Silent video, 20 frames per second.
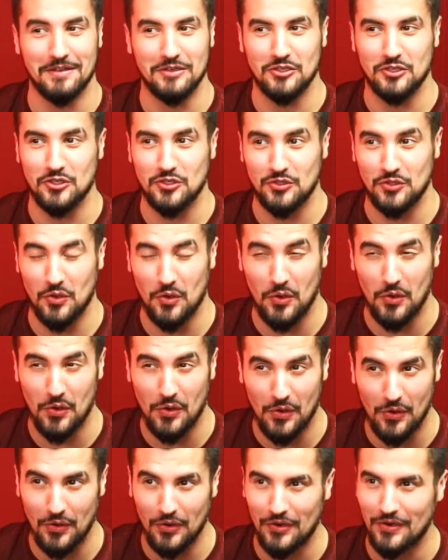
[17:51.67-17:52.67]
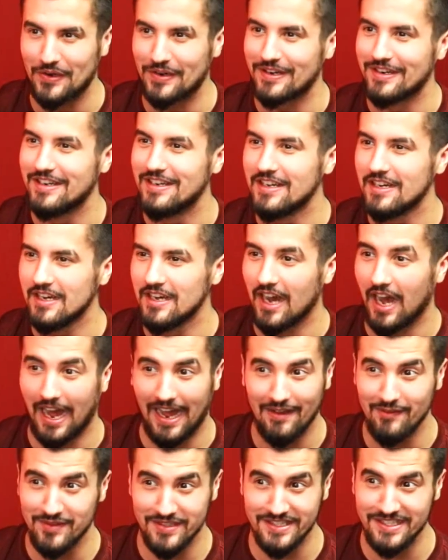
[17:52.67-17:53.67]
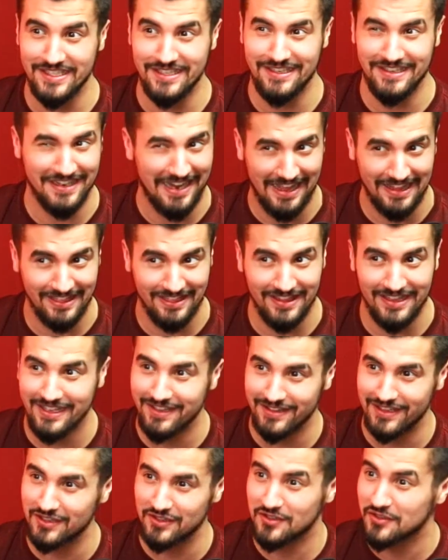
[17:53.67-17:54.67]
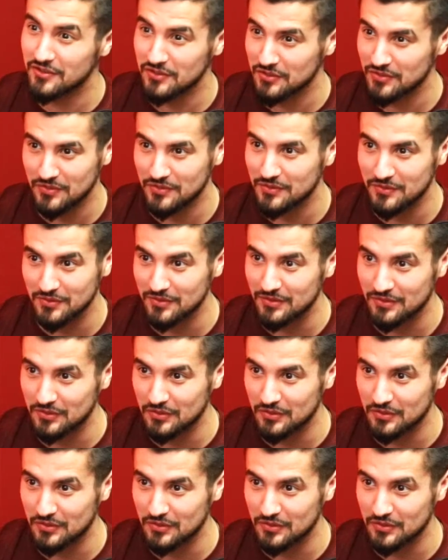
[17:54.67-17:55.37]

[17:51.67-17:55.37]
Sure. I've seen nothing that's just